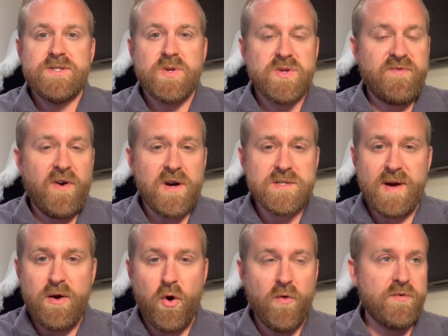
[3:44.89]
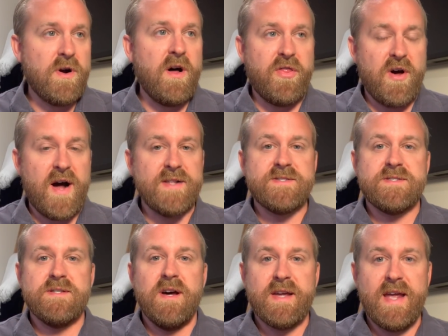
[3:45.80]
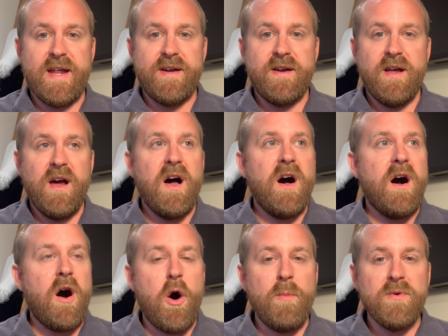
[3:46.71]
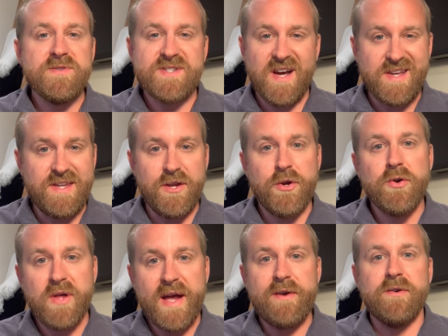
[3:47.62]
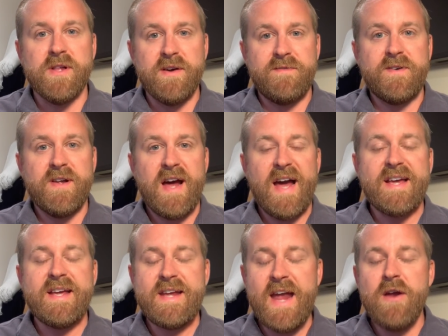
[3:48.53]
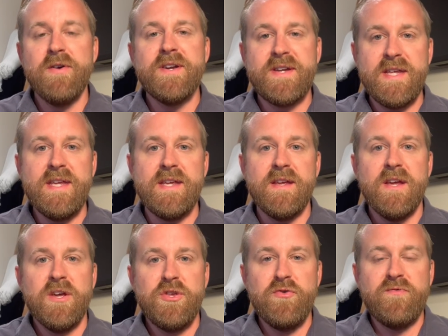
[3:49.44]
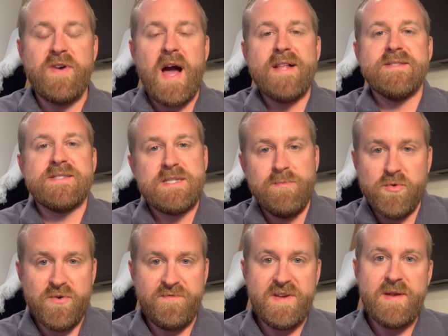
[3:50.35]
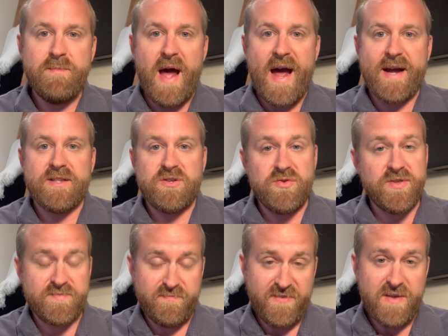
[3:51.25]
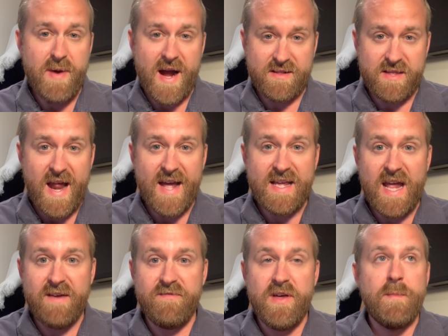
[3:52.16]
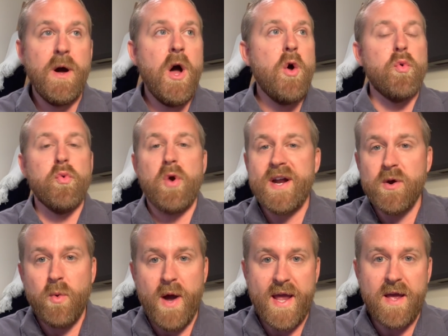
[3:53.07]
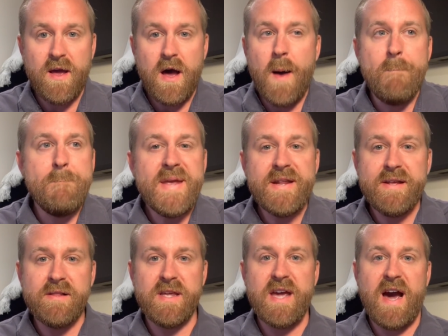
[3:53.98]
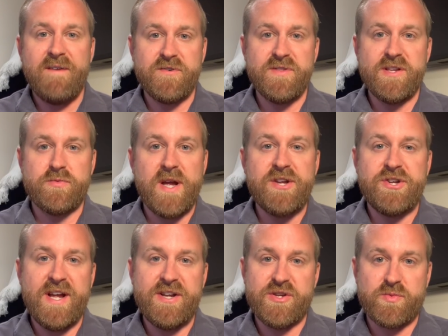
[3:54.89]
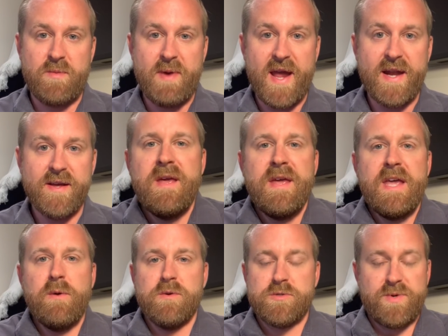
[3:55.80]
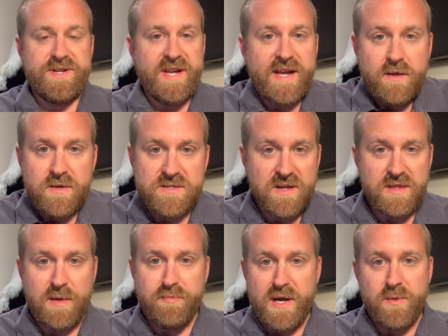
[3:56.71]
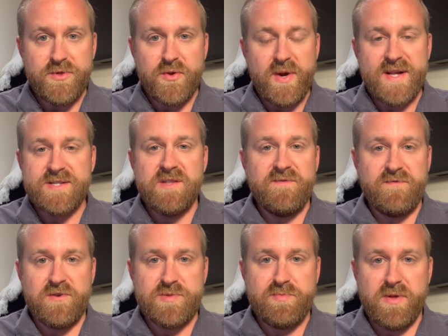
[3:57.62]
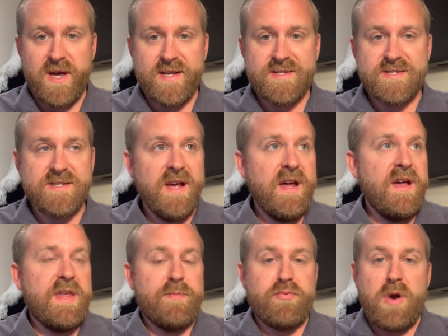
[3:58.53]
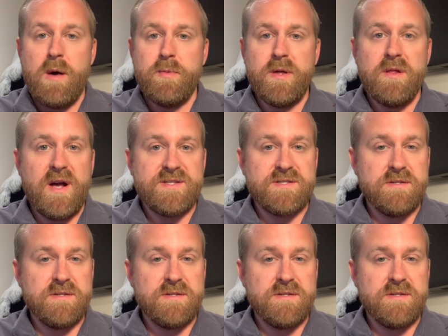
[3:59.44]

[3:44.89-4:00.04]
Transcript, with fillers: So as far as my overall thoughts, again, almost a year later, Lyft, I guarantee you've gotten similar feedback to the feedback that I gave them right away, immediately after these rate changes were made. It was ridiculous that they played with the rates in the first place. They probably lost a